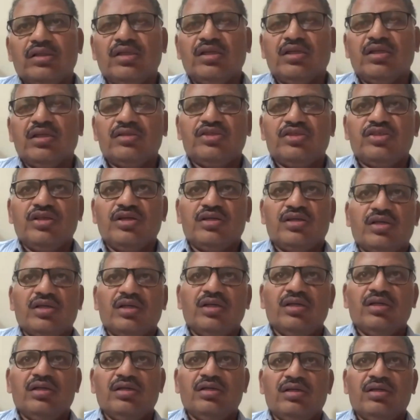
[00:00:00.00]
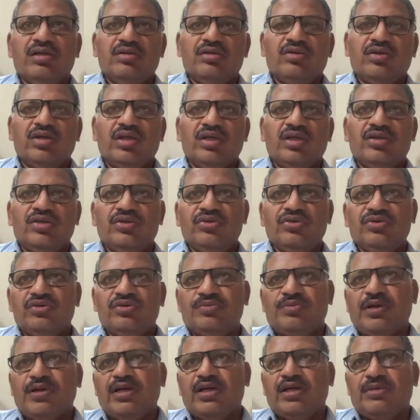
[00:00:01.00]
in children you can
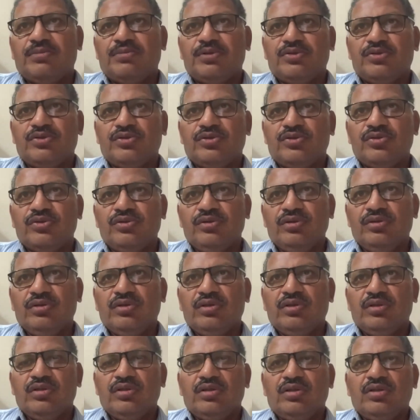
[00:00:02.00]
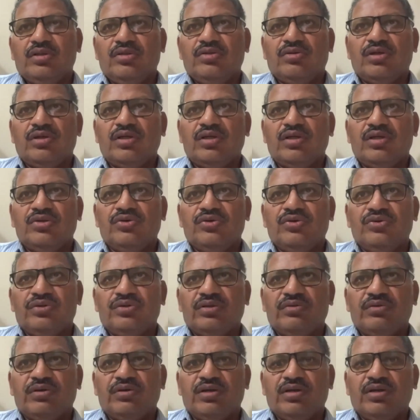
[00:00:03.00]
use pantoprazole. You can use
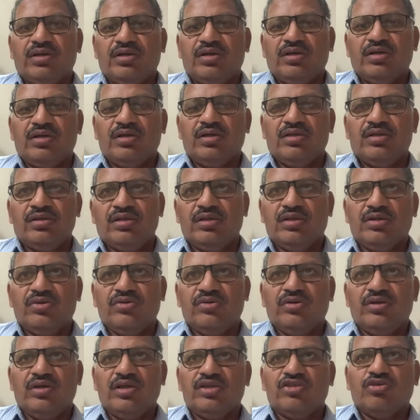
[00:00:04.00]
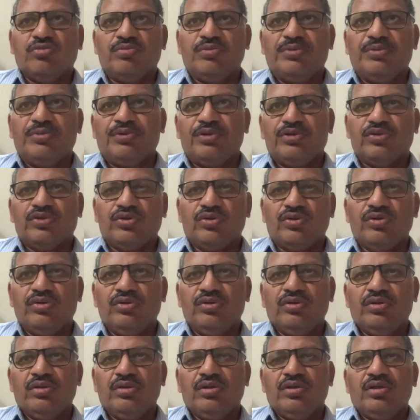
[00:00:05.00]
even uh, you know esomeprazole.
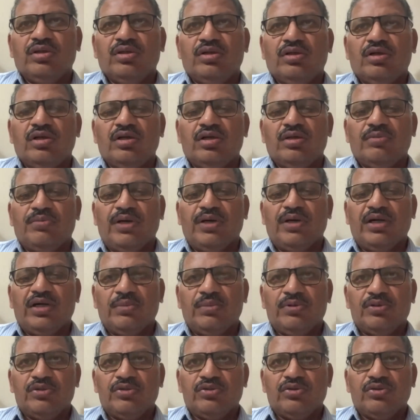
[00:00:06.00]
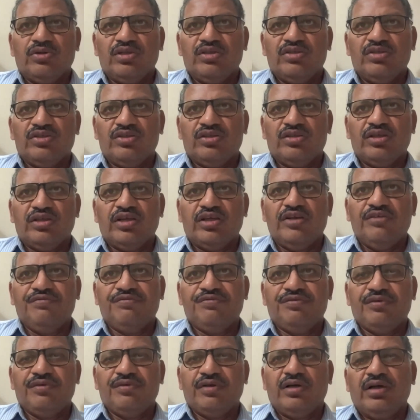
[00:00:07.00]
Uh, pantoprazole is safe
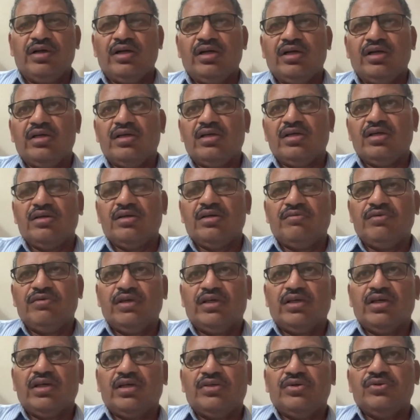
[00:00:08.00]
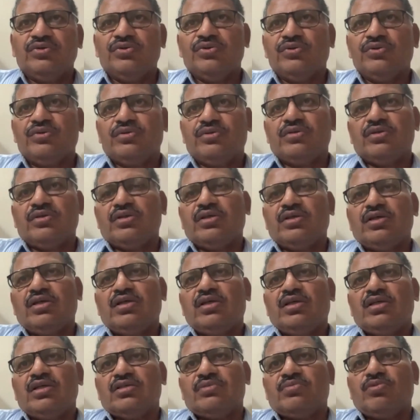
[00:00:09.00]
and uh, we can use uh,
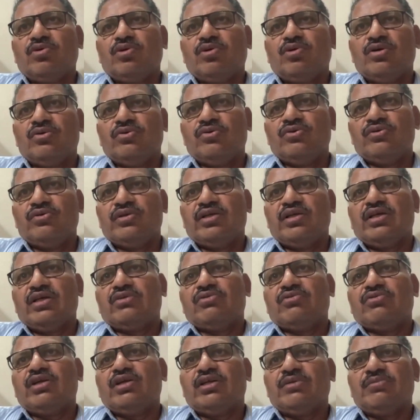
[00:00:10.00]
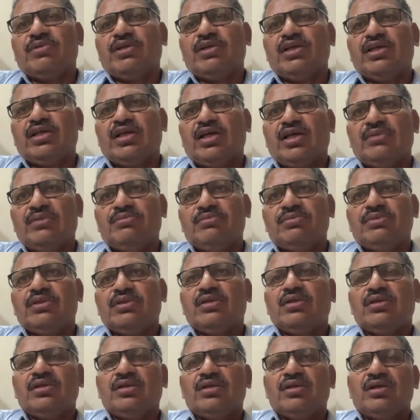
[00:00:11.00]
in a small dose like 20 milligram.
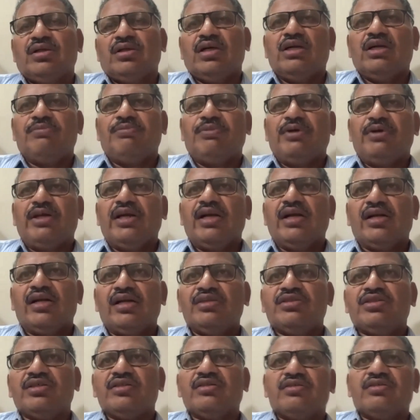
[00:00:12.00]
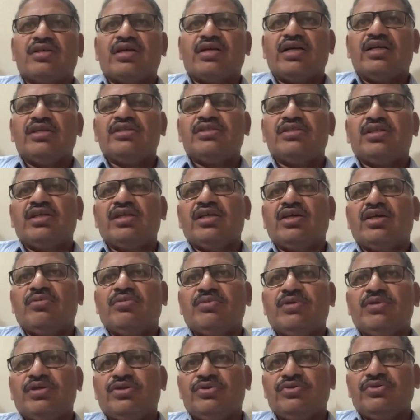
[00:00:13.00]
And pediatricians traditionally have
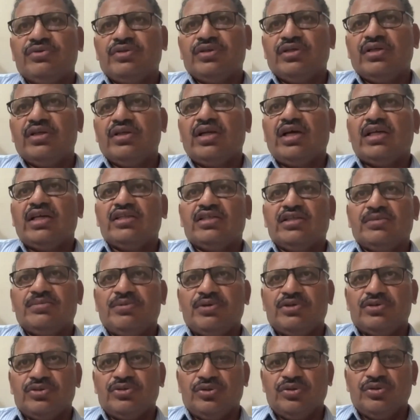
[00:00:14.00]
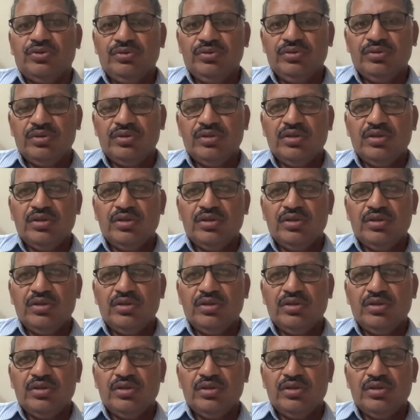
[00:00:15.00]
been using lansoprazole,